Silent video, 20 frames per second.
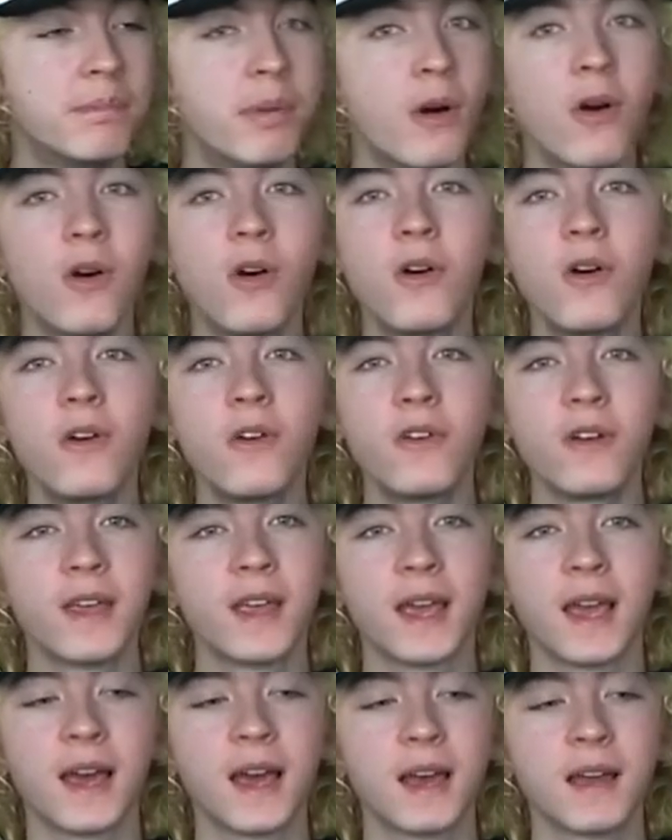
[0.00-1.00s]

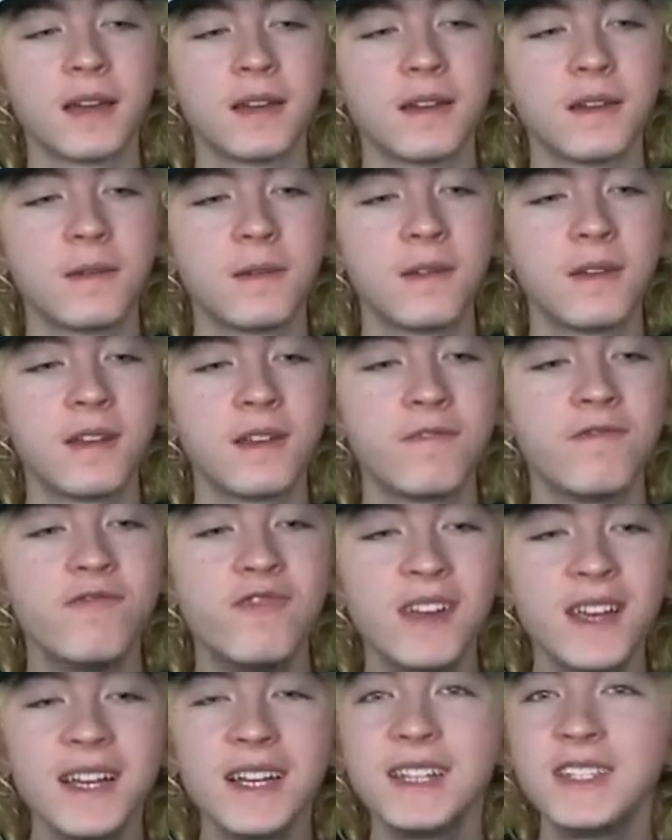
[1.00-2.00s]
boring and
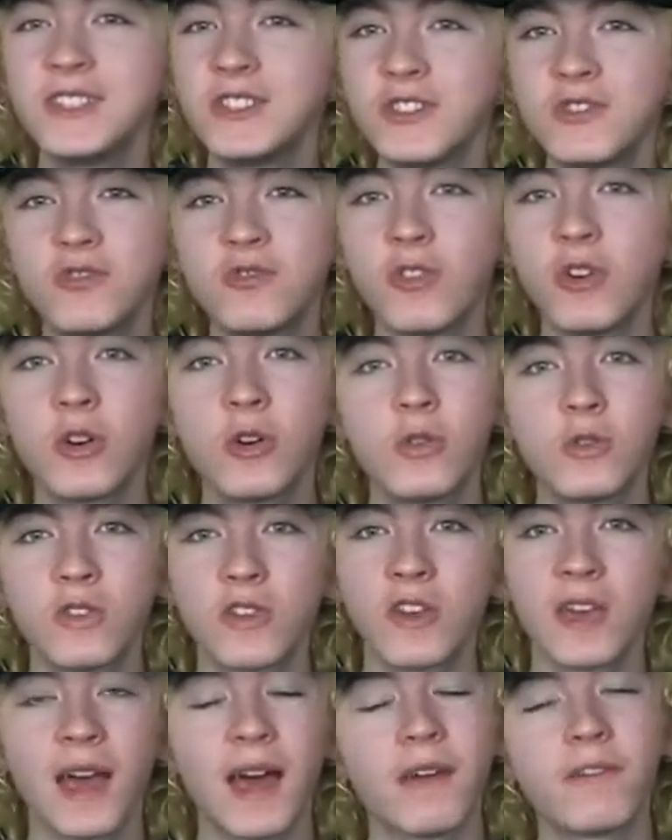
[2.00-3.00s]
really struggle
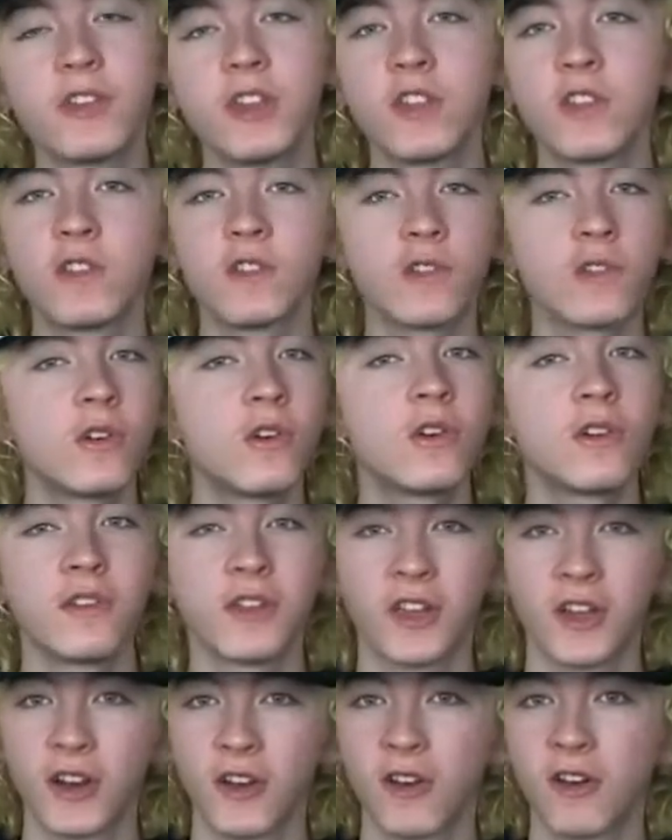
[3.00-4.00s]
to carry the
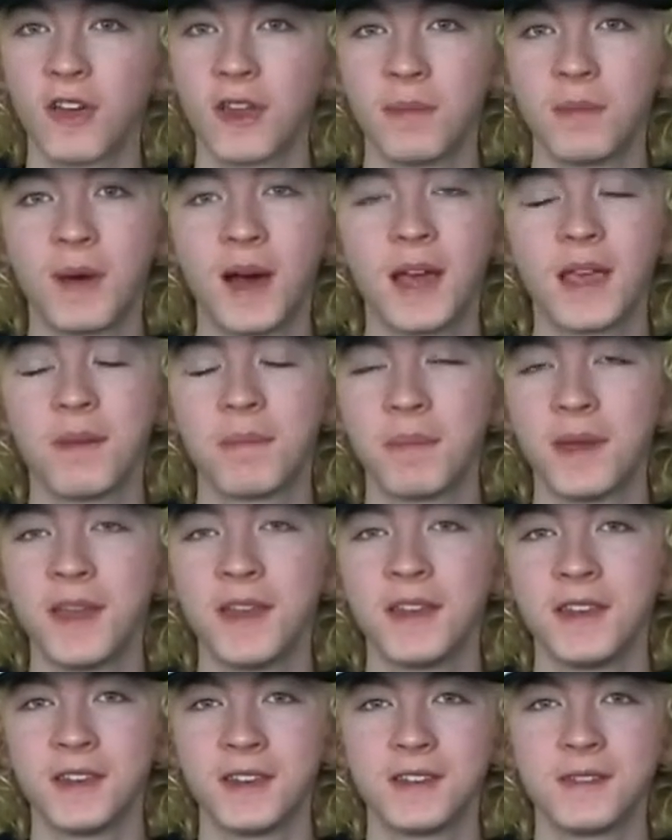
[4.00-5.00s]
story along, in my
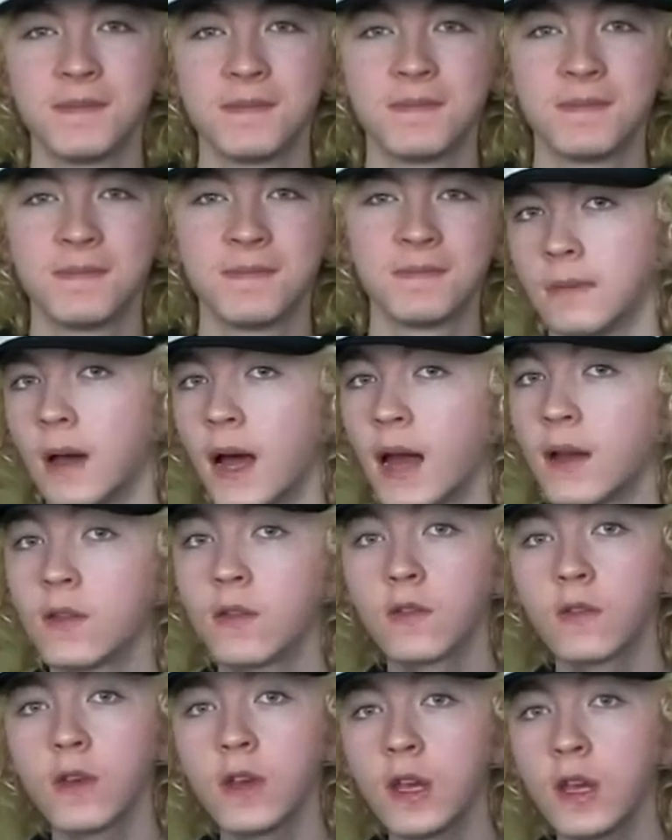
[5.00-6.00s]
opinion. And
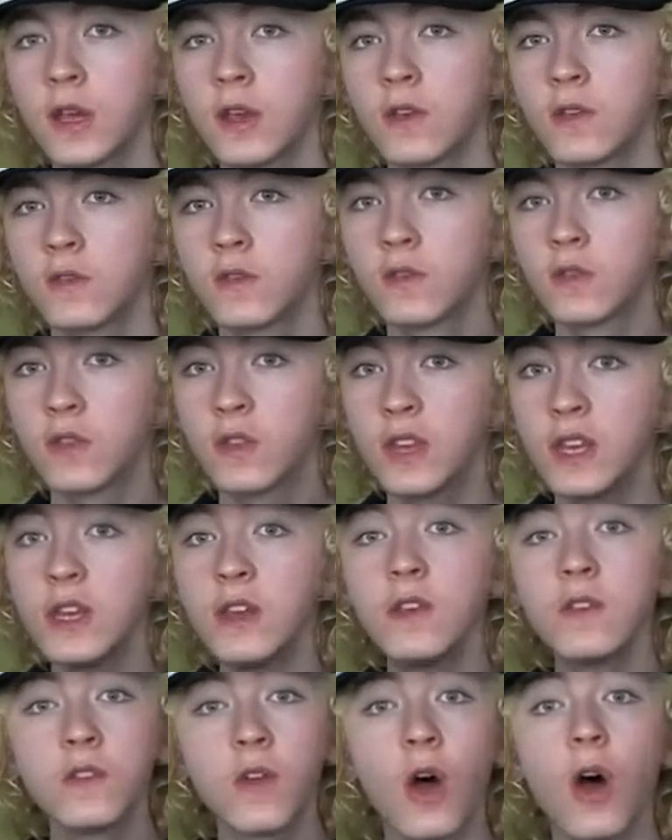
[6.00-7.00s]
seeing as
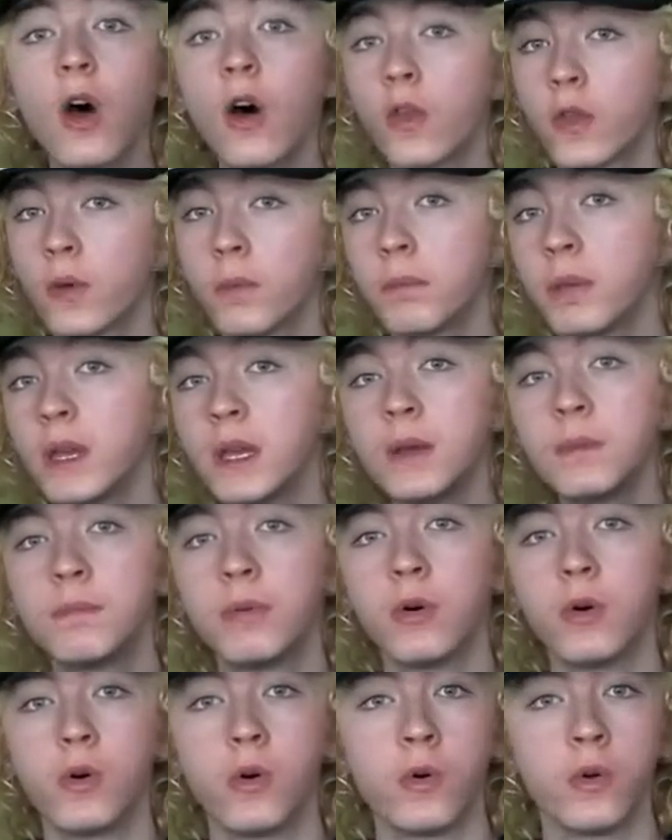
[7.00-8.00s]
these are the
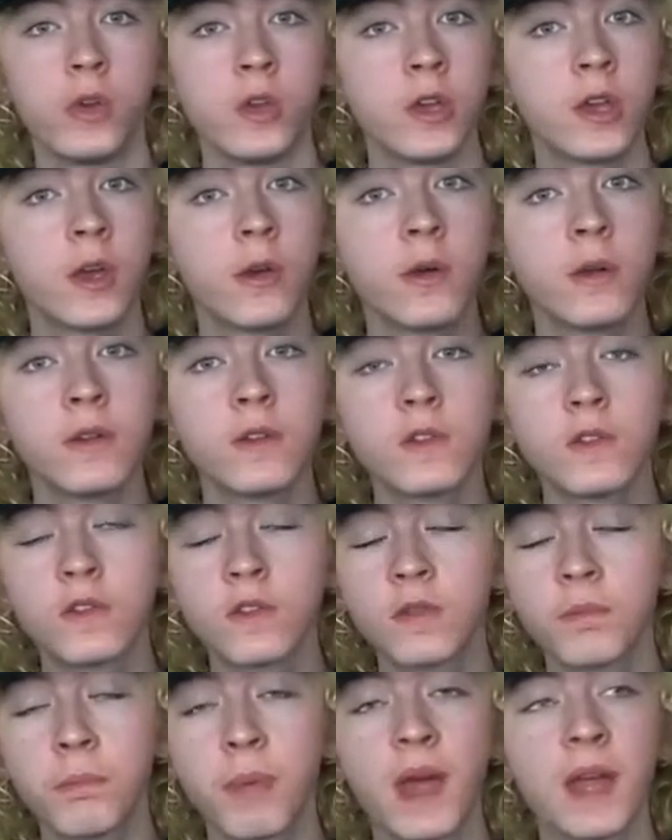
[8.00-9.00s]
people who you're going to
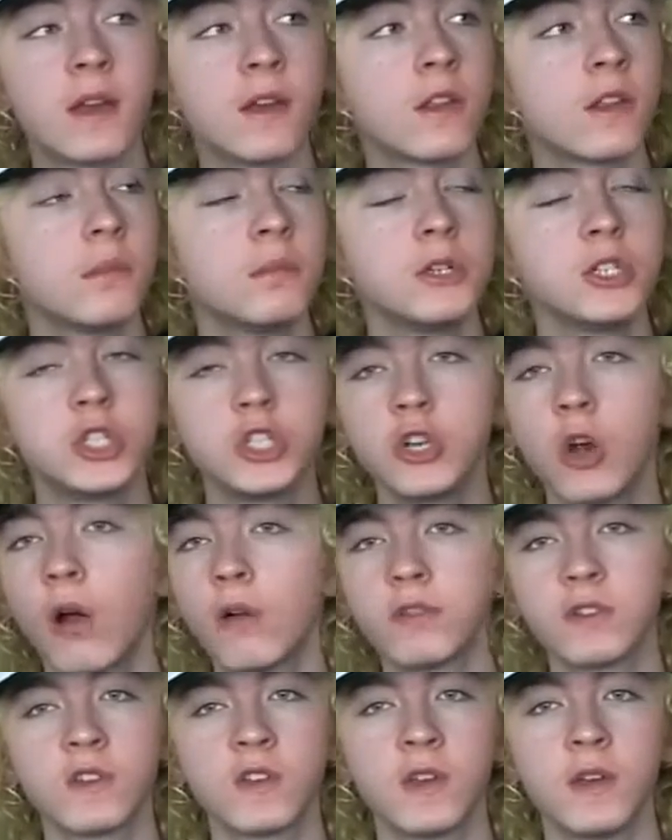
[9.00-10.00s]
spend the
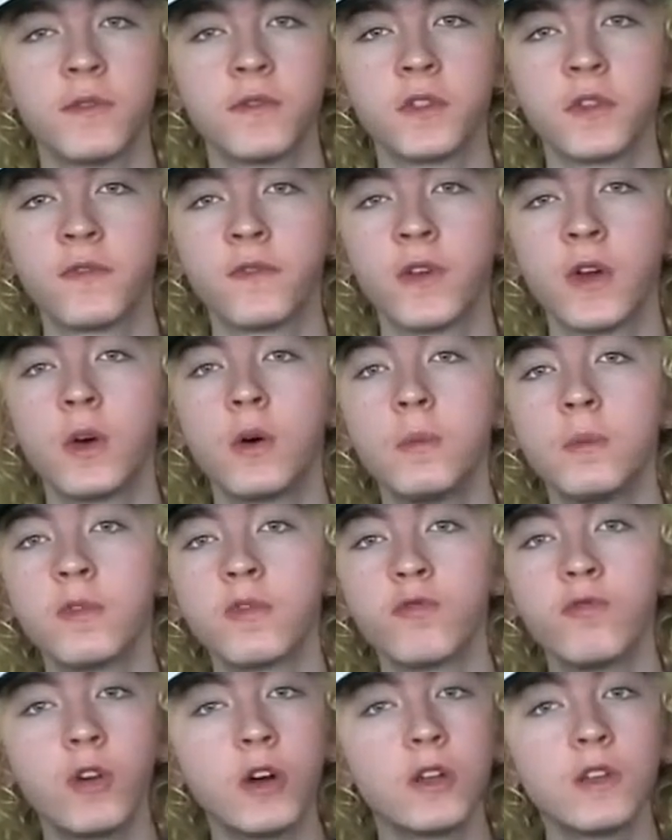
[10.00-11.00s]
majority of the film's
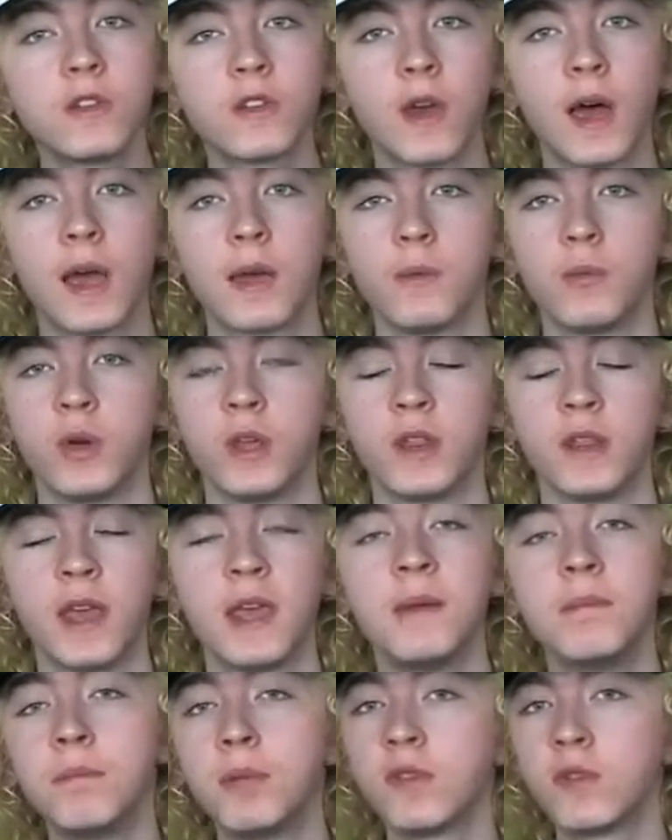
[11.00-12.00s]
runtime with
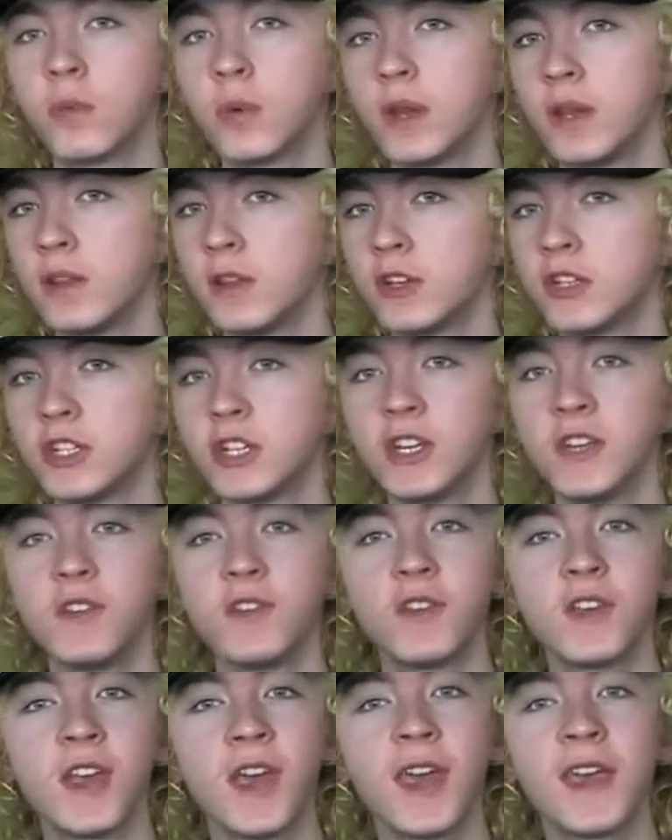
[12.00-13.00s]
in between the
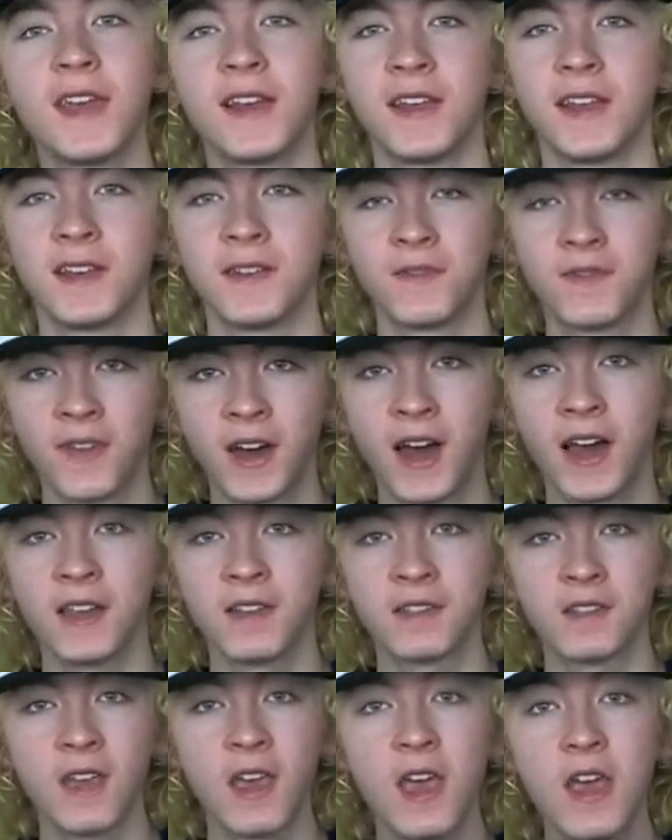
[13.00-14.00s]
cheesy alien fights,